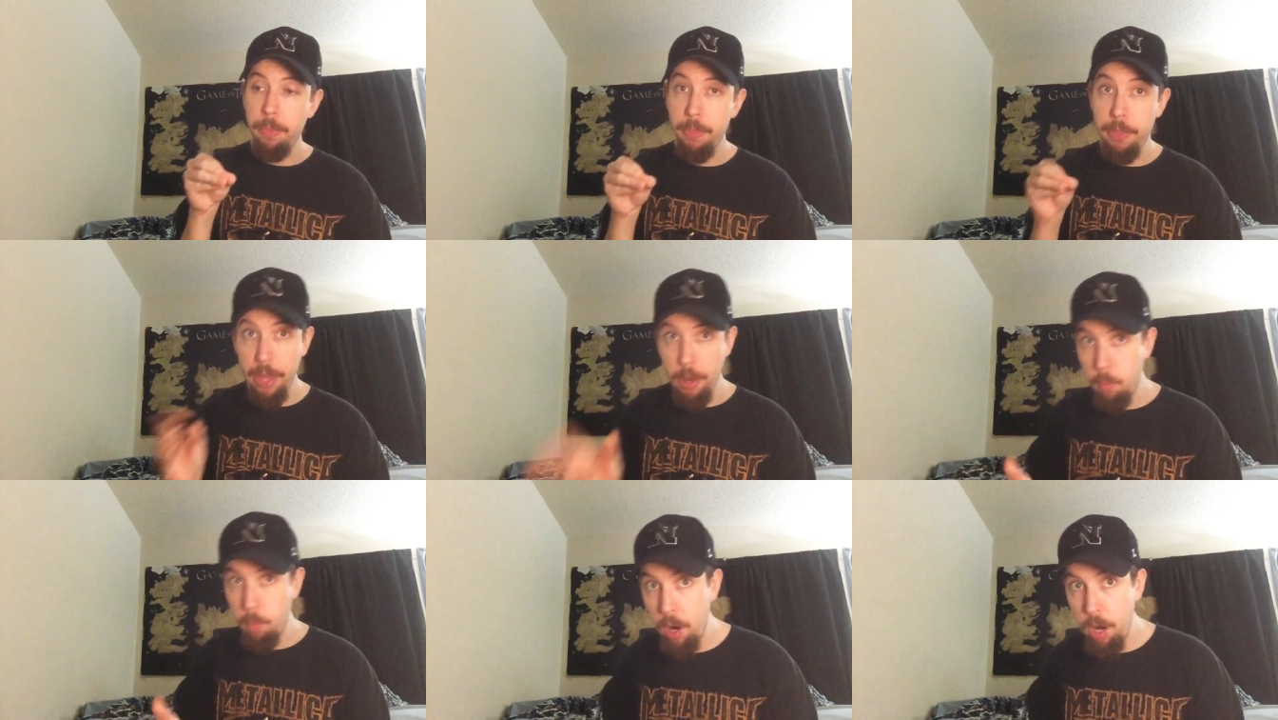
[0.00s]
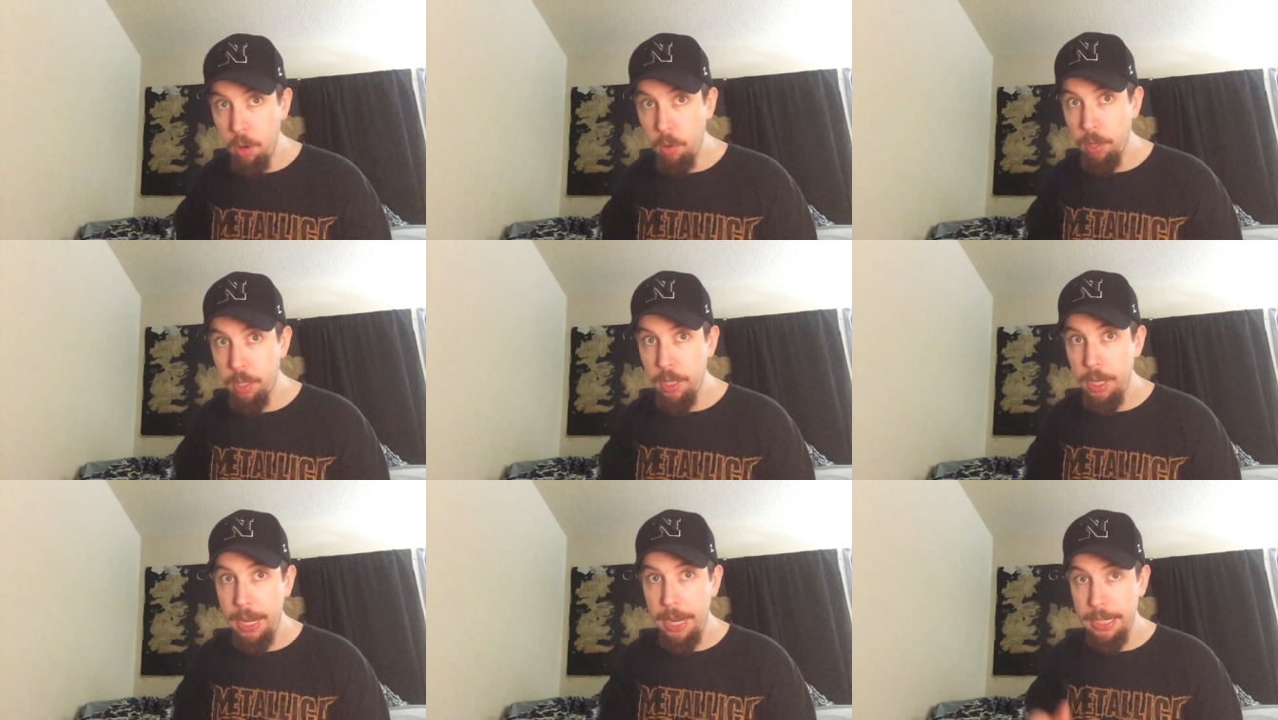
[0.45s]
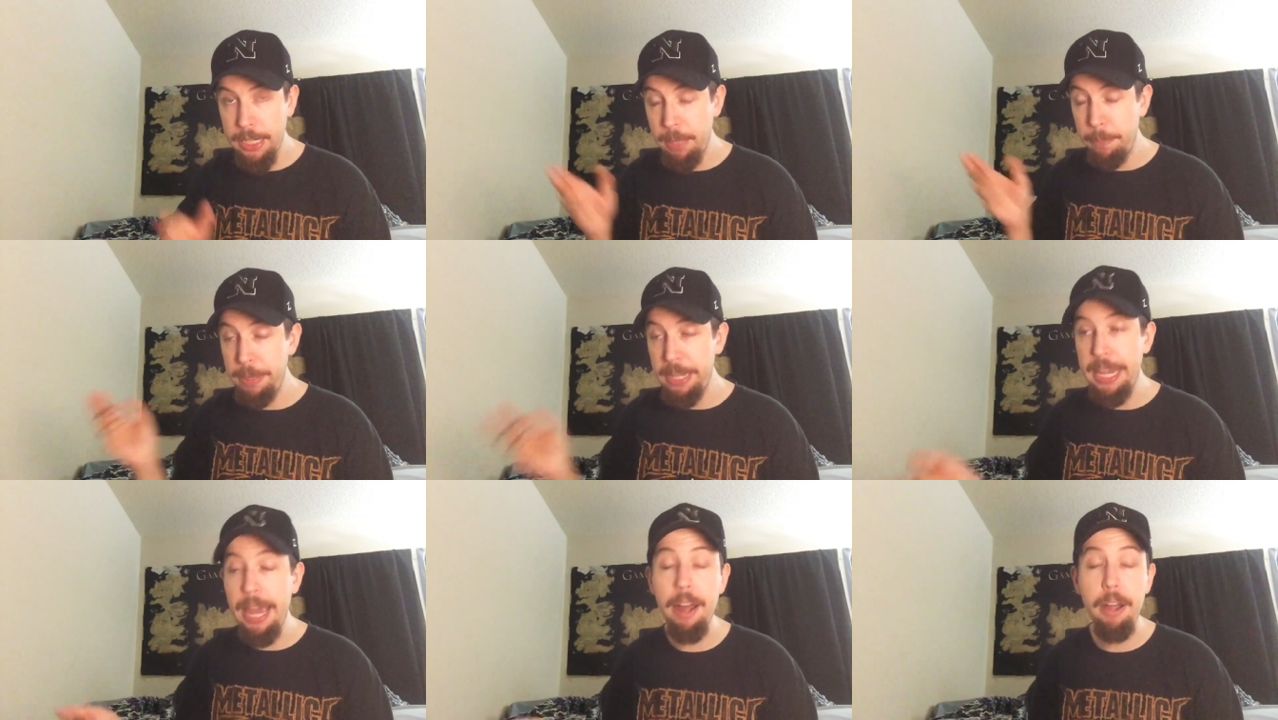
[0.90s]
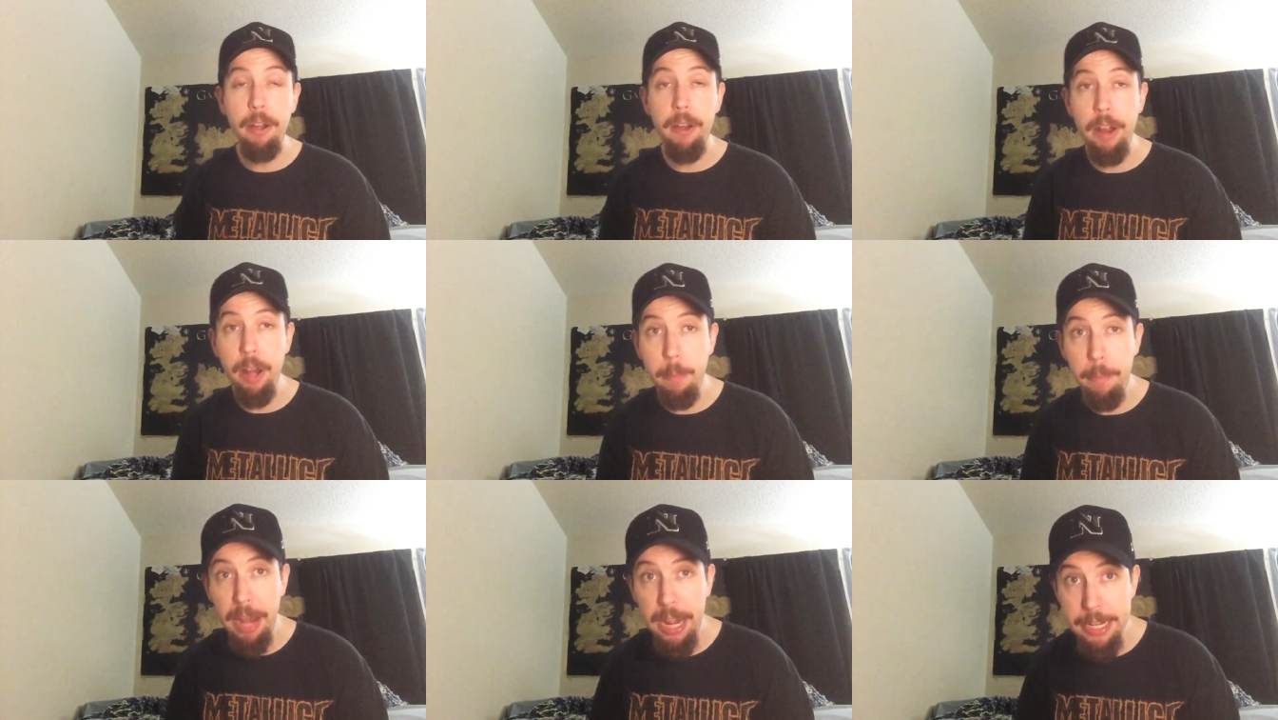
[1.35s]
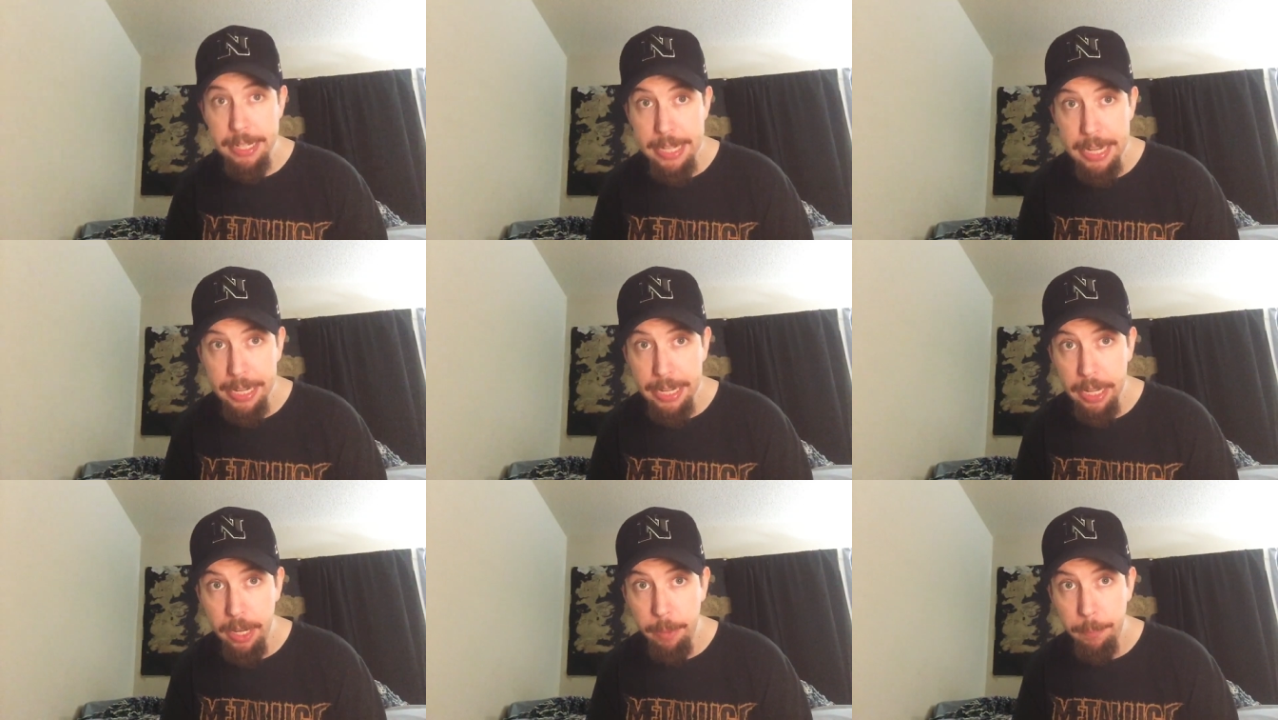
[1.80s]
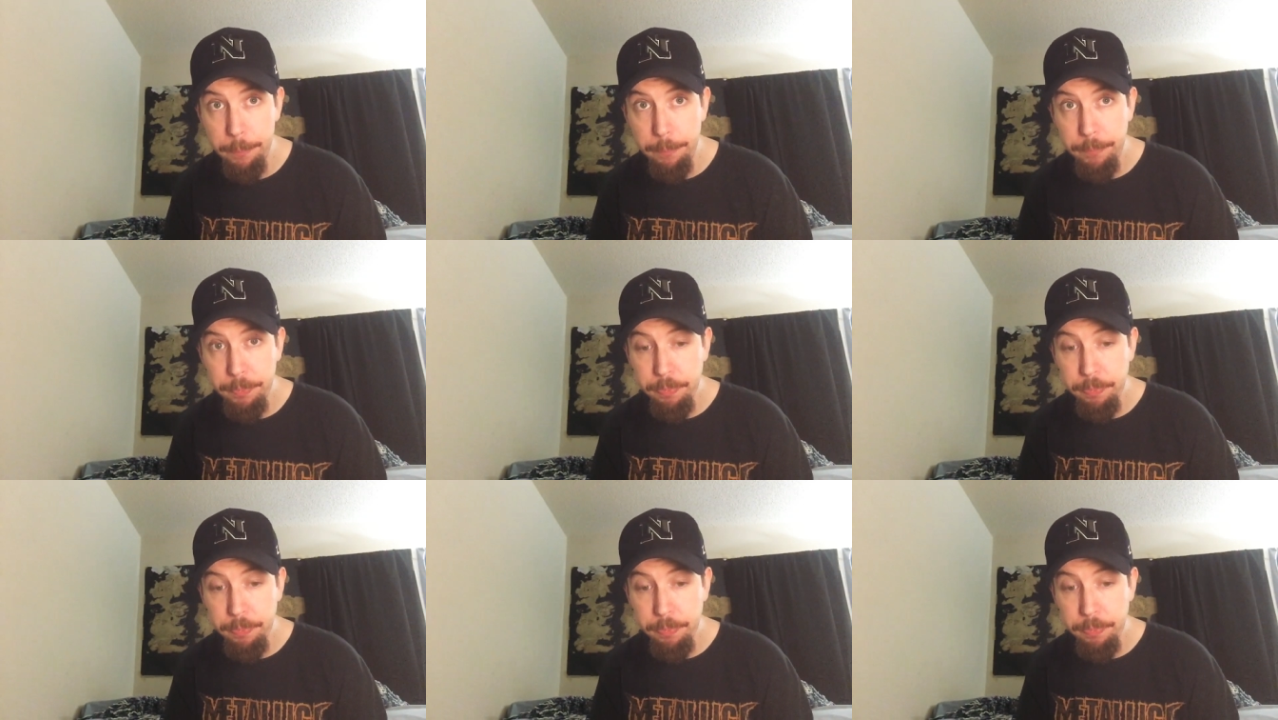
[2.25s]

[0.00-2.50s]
than woke and can be counted on to buy a ticket.